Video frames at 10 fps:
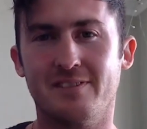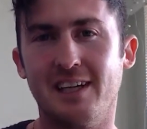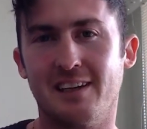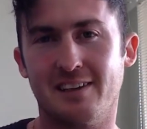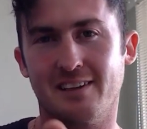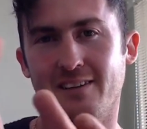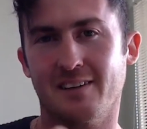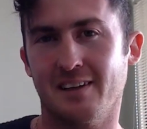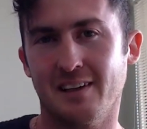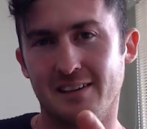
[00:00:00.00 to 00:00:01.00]
Death,
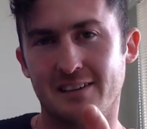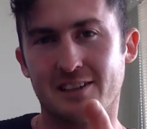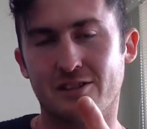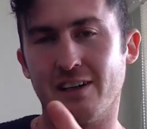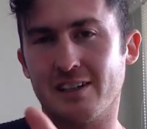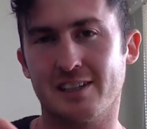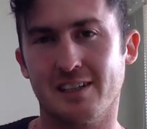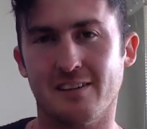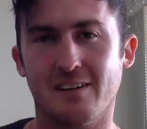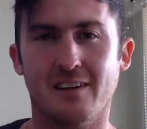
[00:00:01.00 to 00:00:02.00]

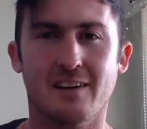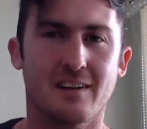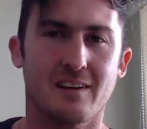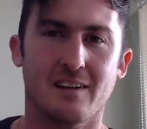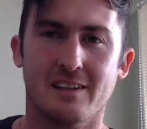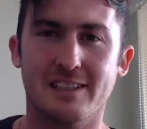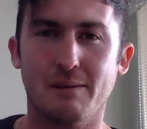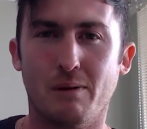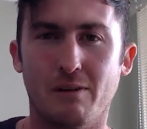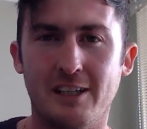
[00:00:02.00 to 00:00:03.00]
destruction,
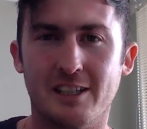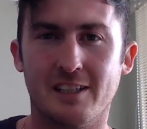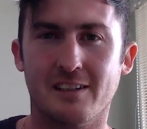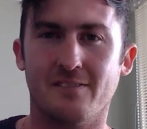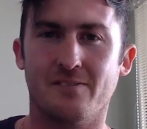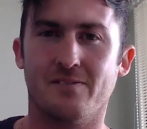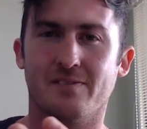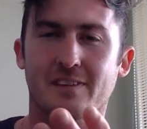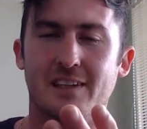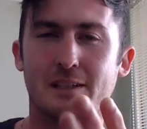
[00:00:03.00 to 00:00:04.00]
separation.
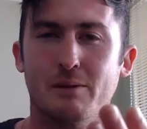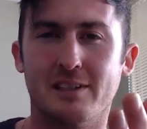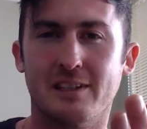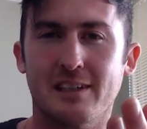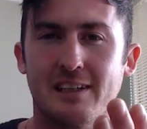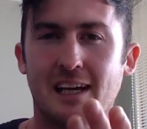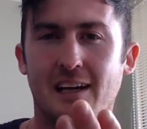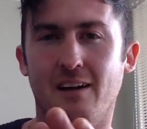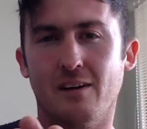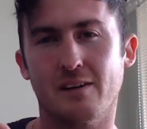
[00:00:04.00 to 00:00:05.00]
This person did
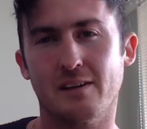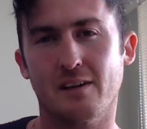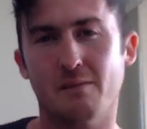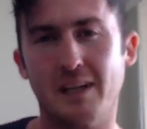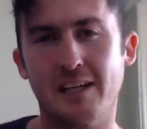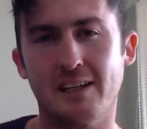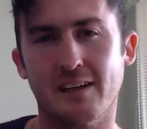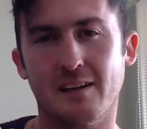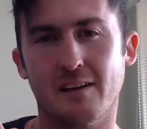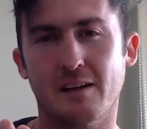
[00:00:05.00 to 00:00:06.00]
that. You know,
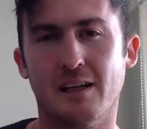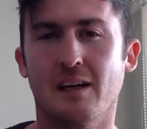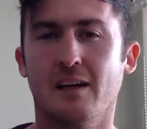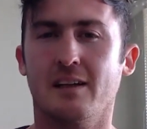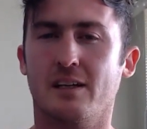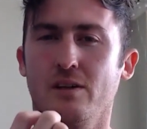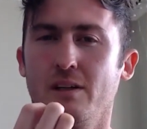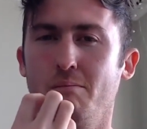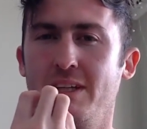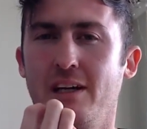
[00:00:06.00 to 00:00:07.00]
Medea. They call
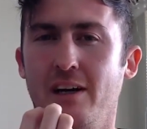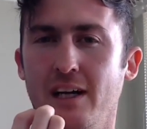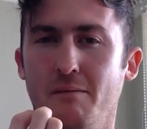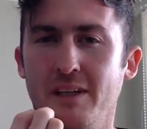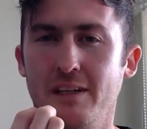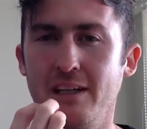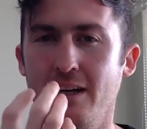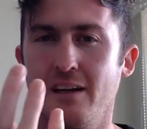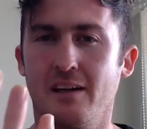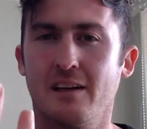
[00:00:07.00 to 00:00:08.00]
it
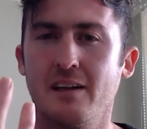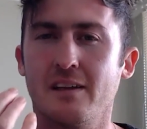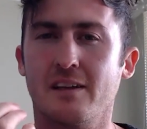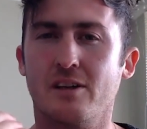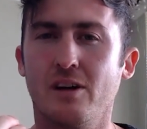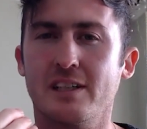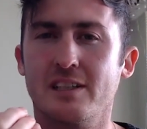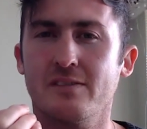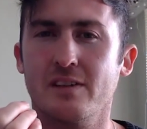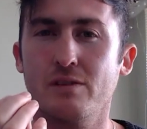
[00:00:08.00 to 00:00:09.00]
Medea, the
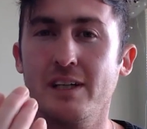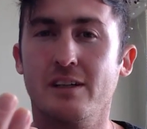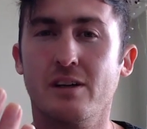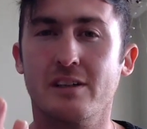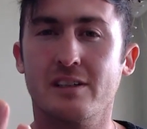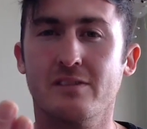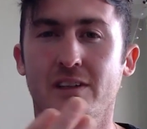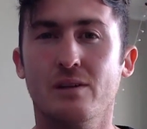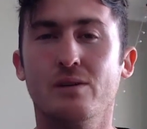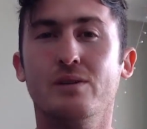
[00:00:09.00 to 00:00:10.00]
goddess of Greek goddess of
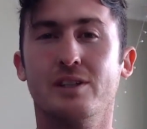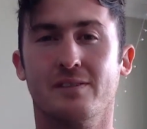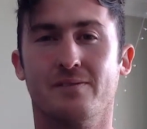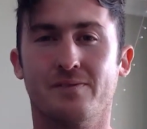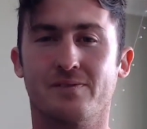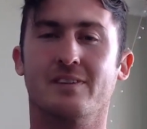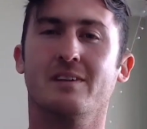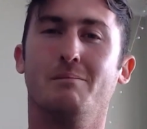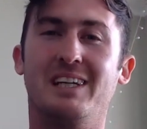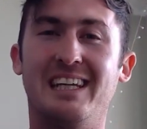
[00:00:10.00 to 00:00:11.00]
illusion.
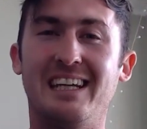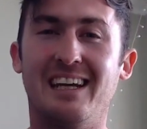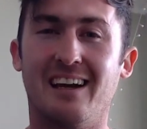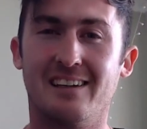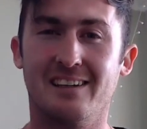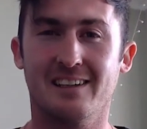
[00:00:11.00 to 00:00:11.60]
Medea.